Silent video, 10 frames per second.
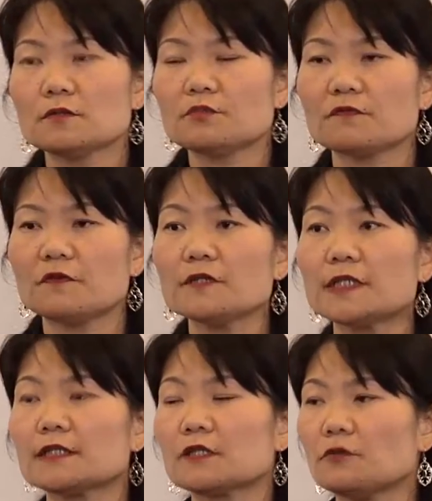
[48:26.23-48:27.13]

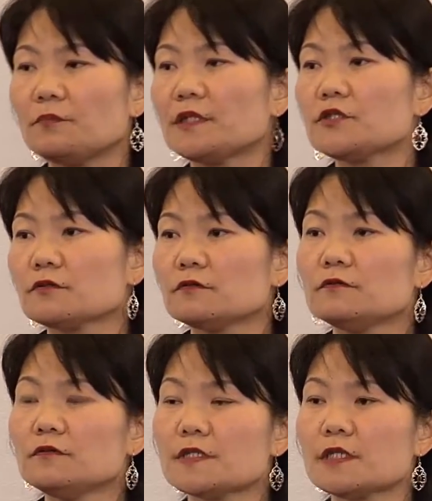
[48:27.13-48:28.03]
provoking the competition
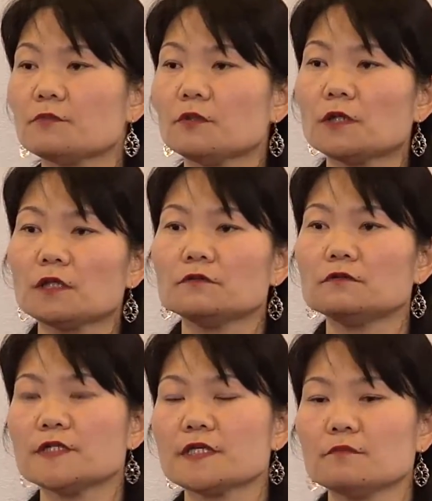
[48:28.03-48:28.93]
who is number one, who
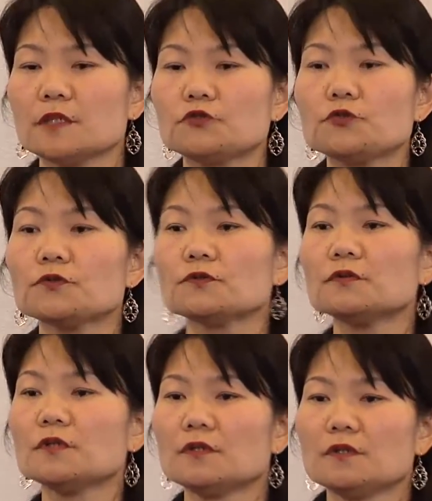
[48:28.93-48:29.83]
is number two,
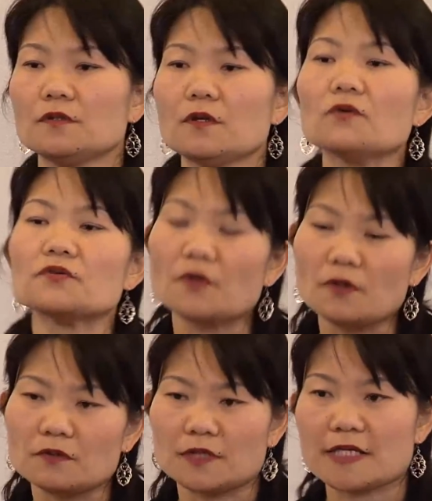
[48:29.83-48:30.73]

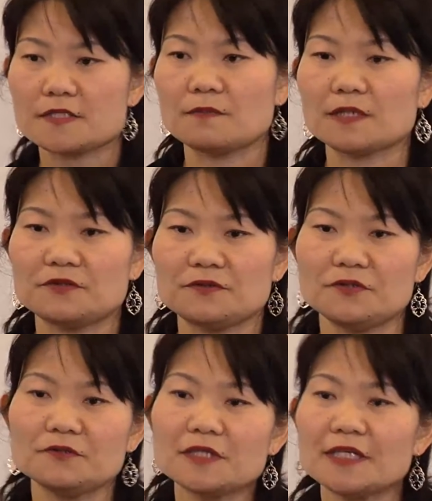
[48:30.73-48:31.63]
although that's what
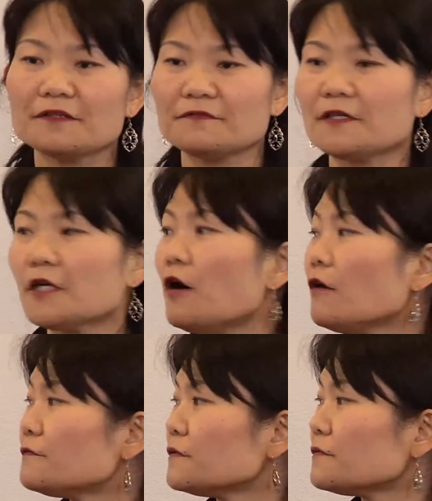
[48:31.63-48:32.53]
you hear very
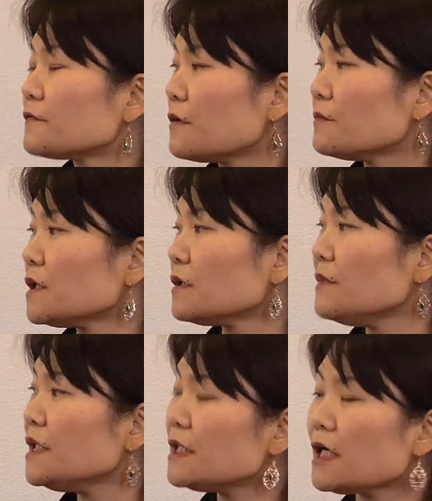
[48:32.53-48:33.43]
often from the
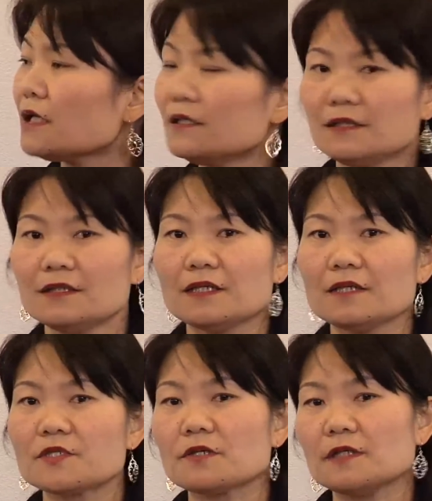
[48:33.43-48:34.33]
media. I'm
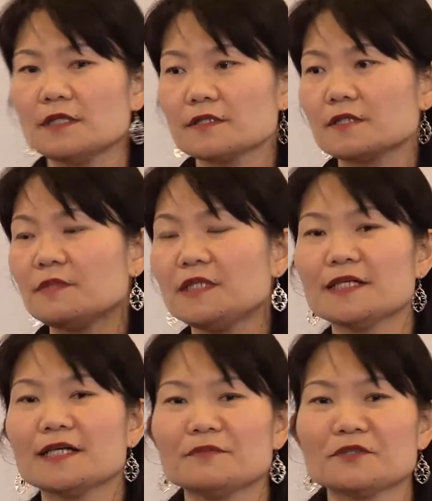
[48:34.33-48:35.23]
sorry, there's a media,
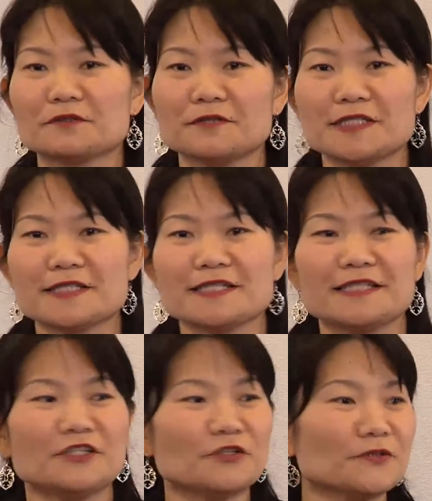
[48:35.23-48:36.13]
I'm not
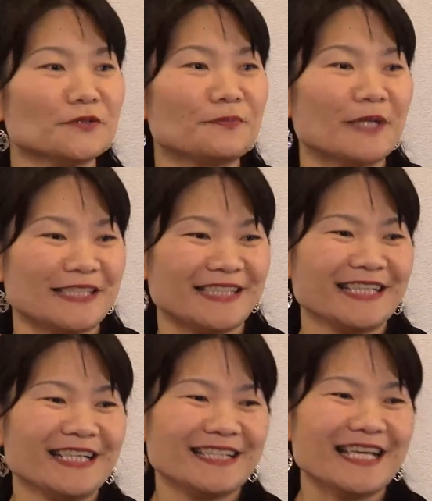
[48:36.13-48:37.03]
criticizing you, but
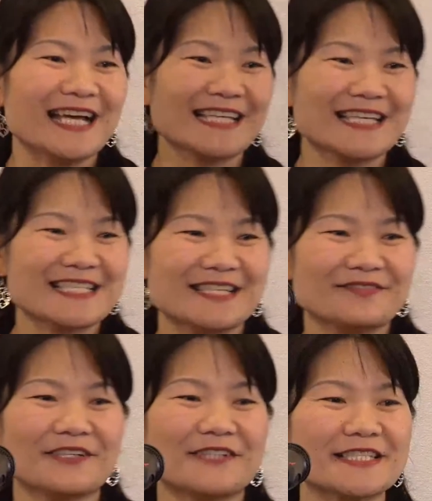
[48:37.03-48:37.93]
that is the
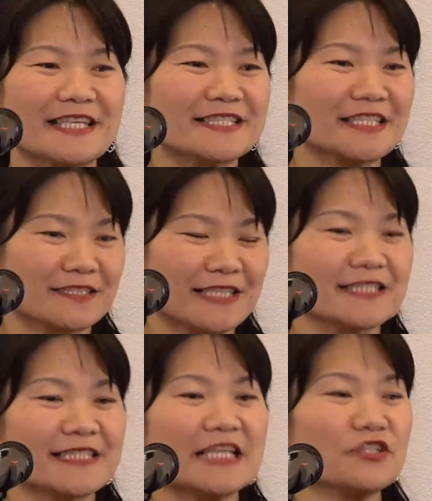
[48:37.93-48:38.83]
very
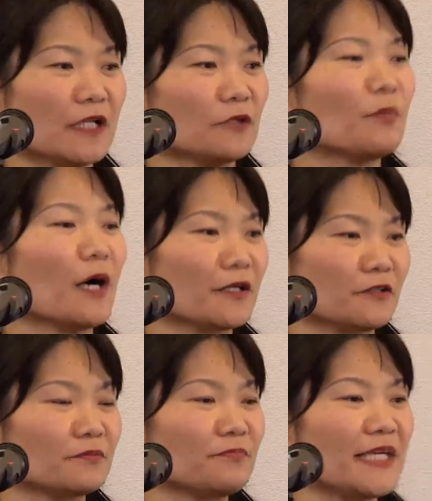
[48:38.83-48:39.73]
sensational part
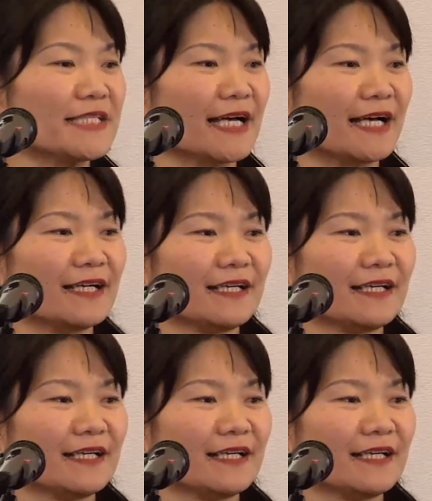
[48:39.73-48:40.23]
of PISA,